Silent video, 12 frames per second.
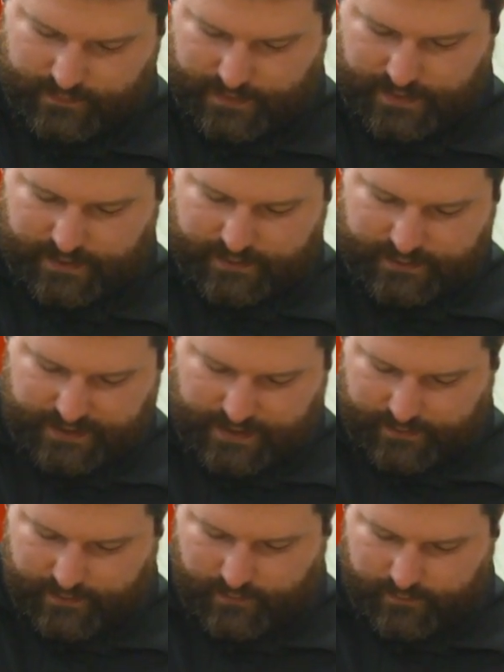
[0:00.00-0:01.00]
And I just
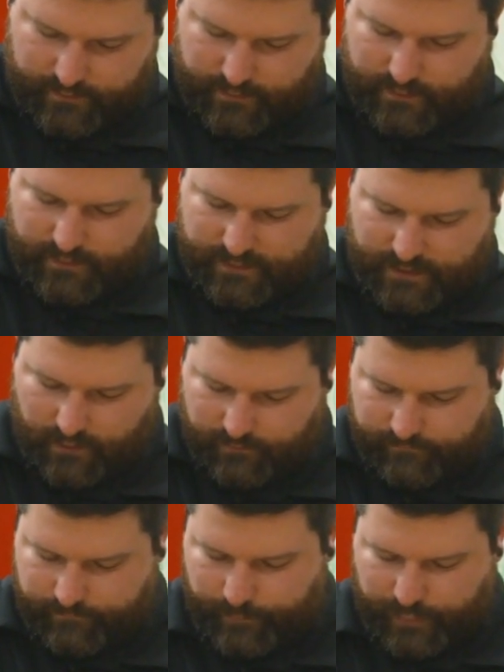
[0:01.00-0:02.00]
kind of go through. There's no
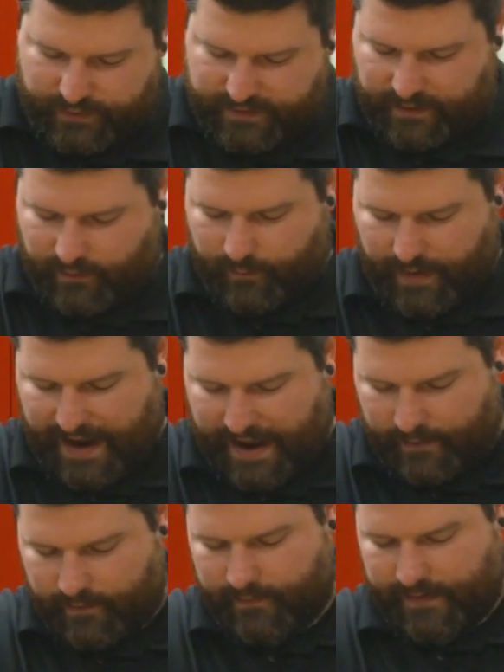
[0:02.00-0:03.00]
particular
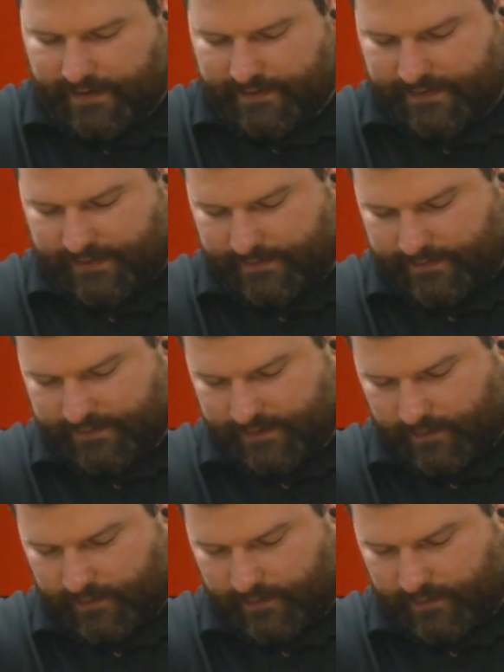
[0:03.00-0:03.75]
pattern that I tighten these